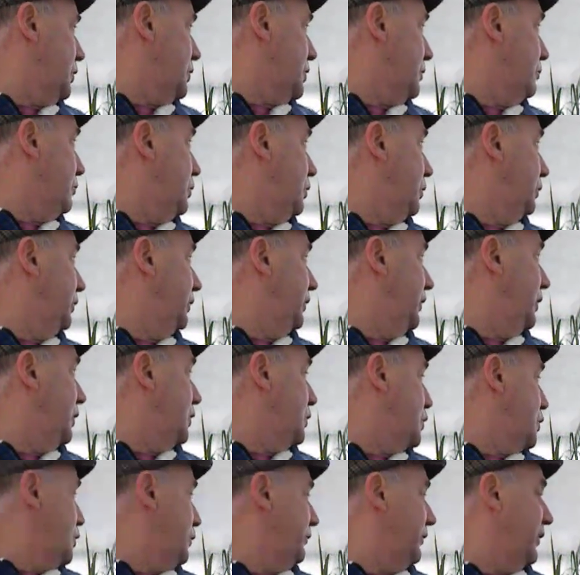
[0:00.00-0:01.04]
got some
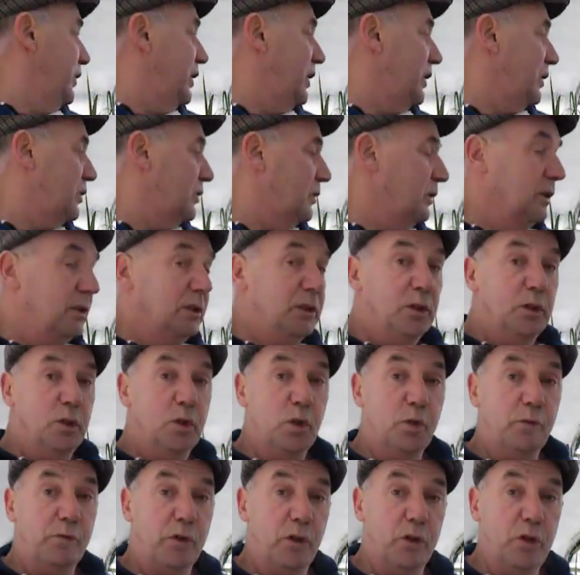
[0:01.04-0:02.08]
containers over there,
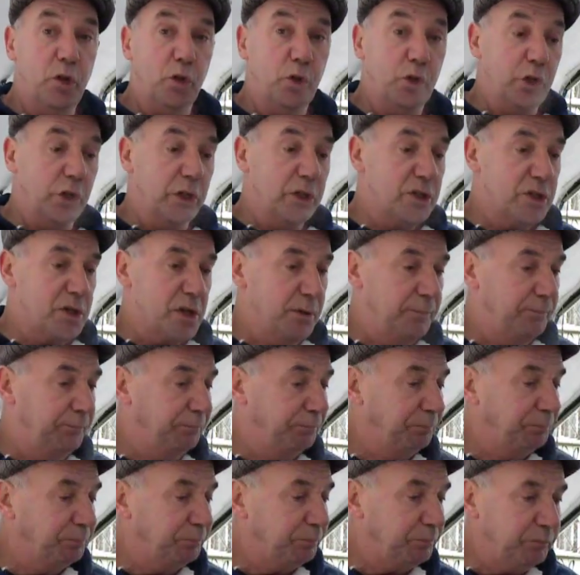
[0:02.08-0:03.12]
over on the onions,
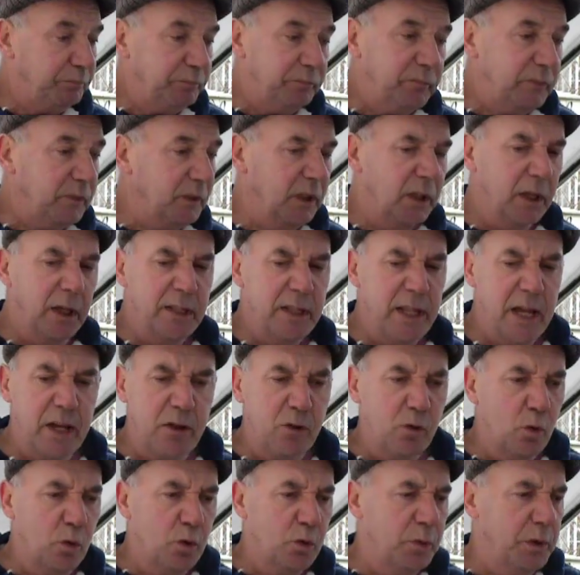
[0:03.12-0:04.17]
and
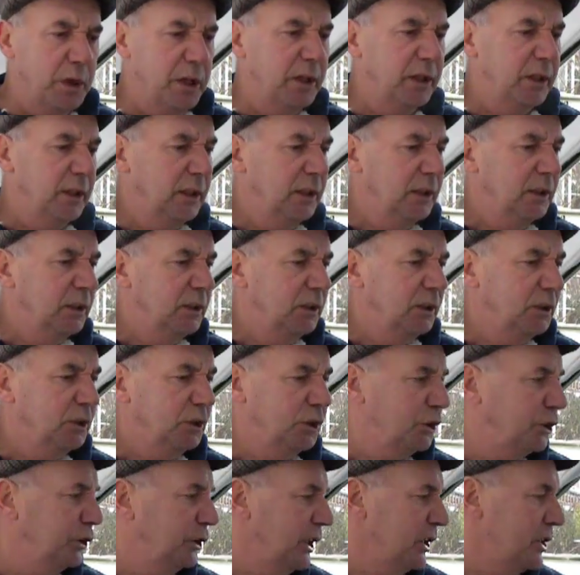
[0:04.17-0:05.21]
they're growing away
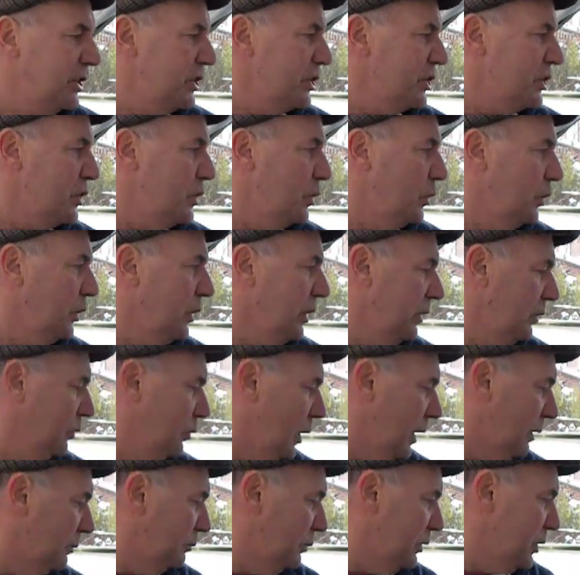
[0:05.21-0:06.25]
just nice and slowly.
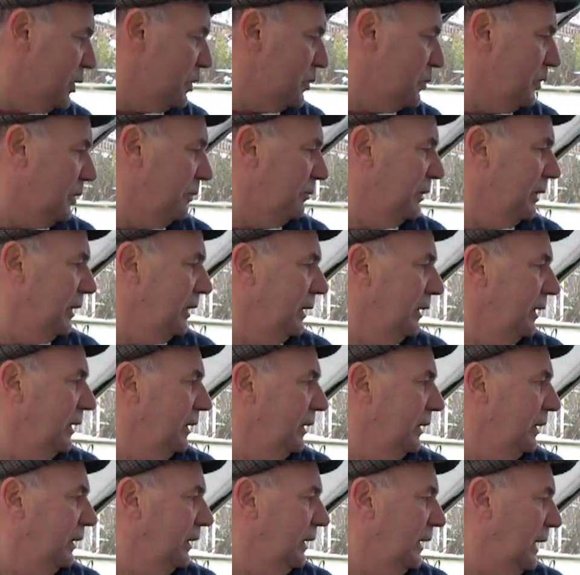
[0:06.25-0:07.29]
Well pleased with
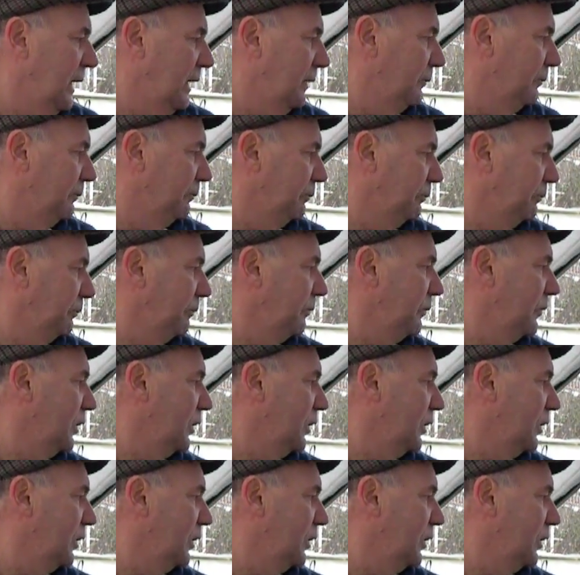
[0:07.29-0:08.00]
them.